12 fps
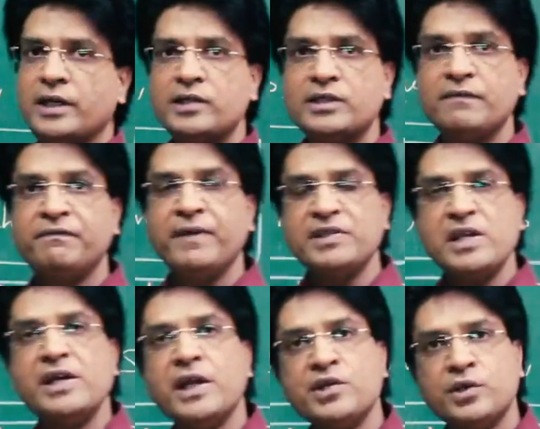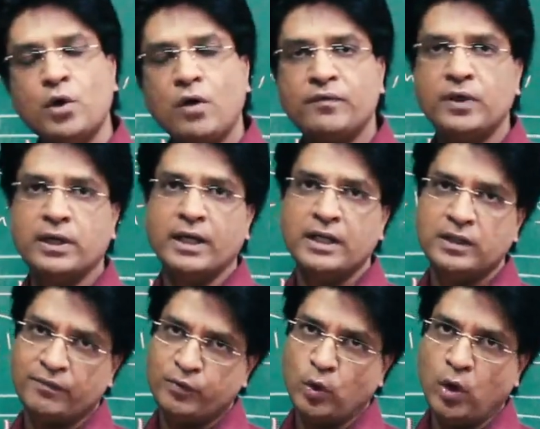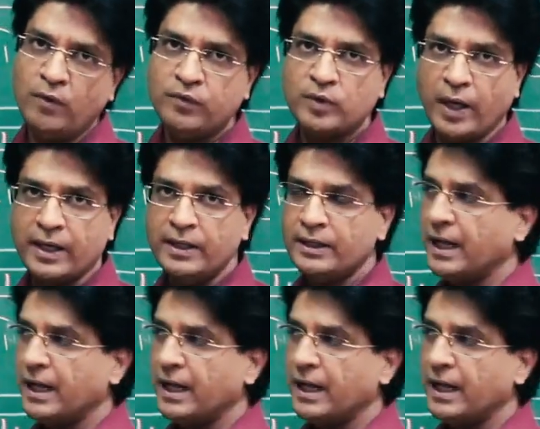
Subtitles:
is the facilitation offered in the flow of current,